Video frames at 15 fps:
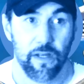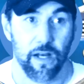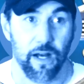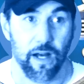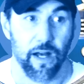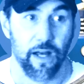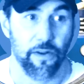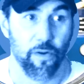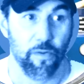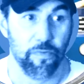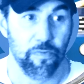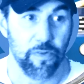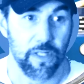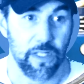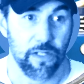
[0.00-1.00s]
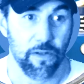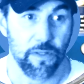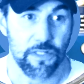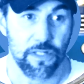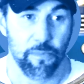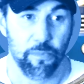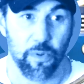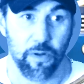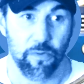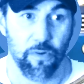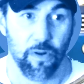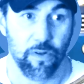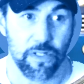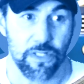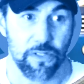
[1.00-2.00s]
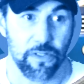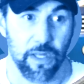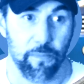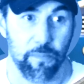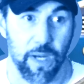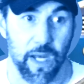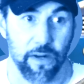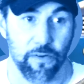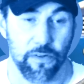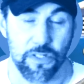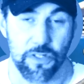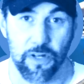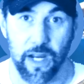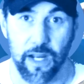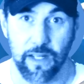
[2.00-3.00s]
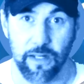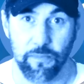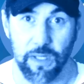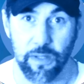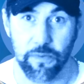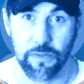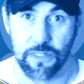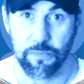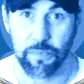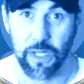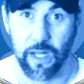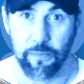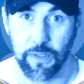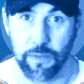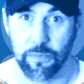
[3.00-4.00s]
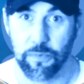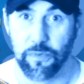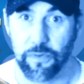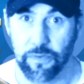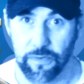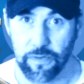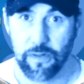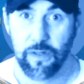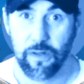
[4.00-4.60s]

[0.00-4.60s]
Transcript: Uh, and hopefully, you know, at some point, Rolex will get back on track and be able to supply people with